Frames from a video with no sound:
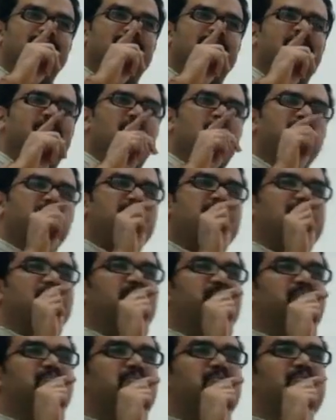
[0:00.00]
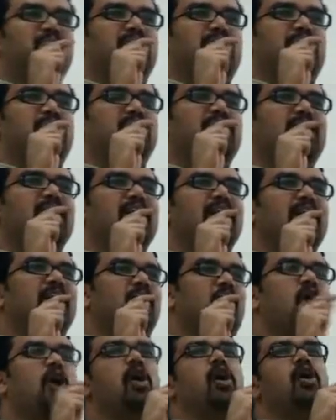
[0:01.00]
There's something primarily
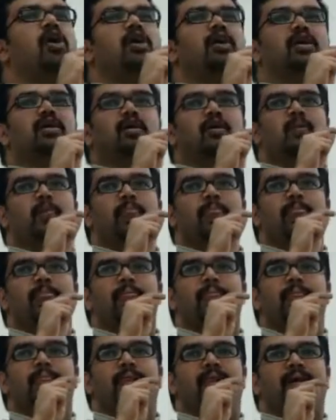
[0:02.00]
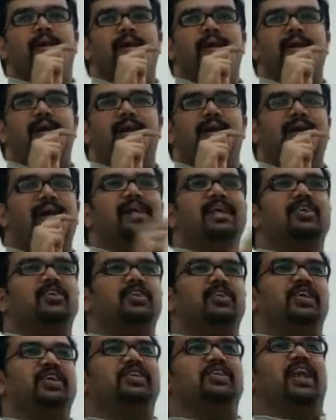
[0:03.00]
wrong in
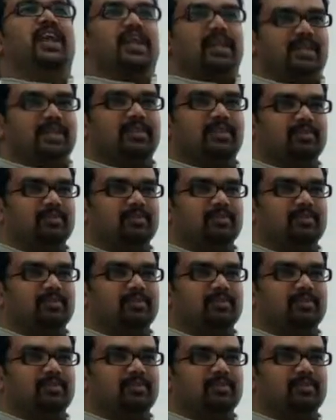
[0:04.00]
its design.